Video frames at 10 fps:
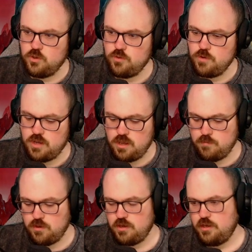2 3
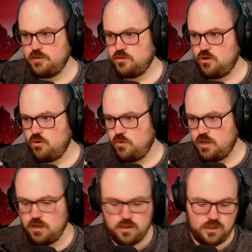Gamba is
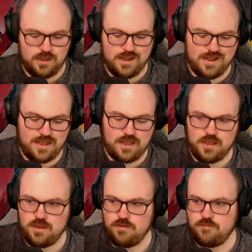going
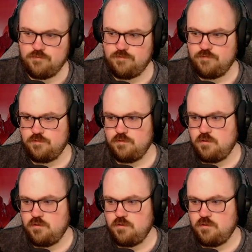live.